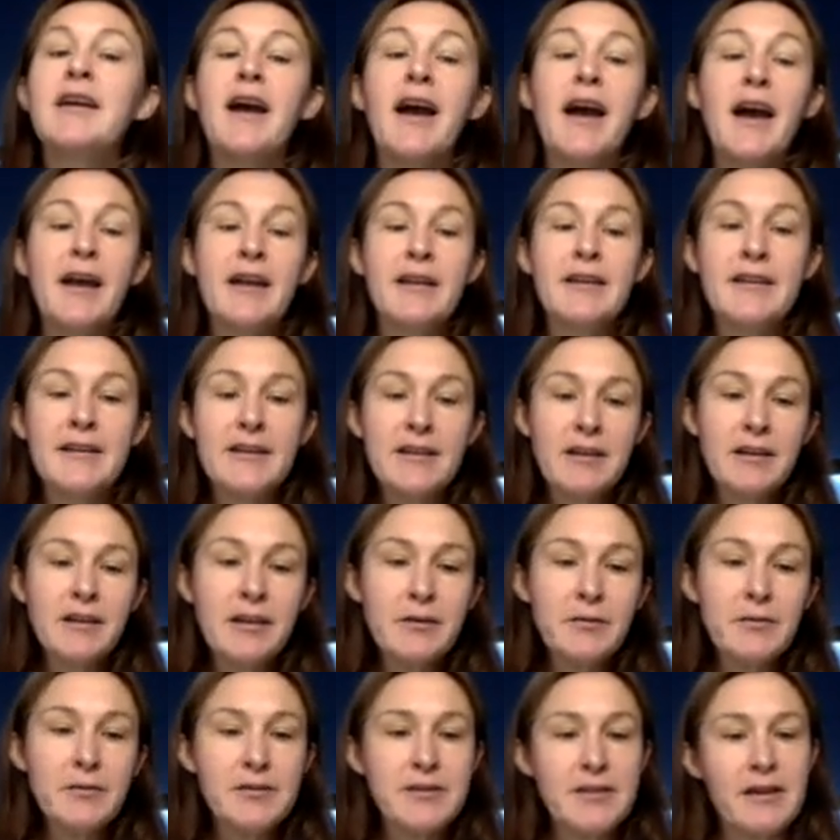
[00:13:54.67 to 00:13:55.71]
And here
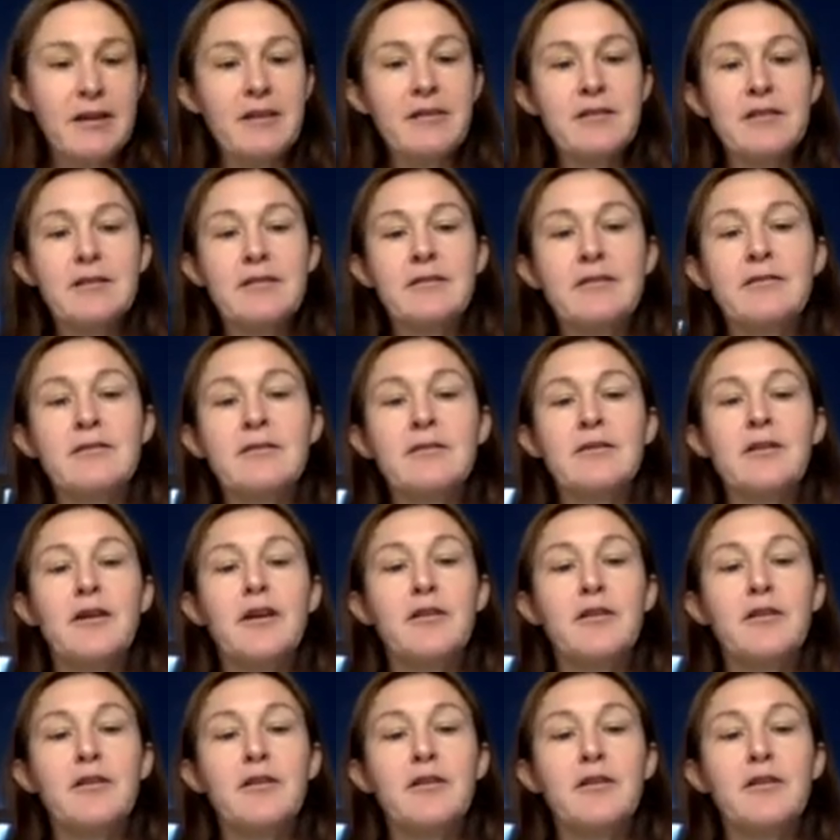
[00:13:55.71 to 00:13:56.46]
it will tell you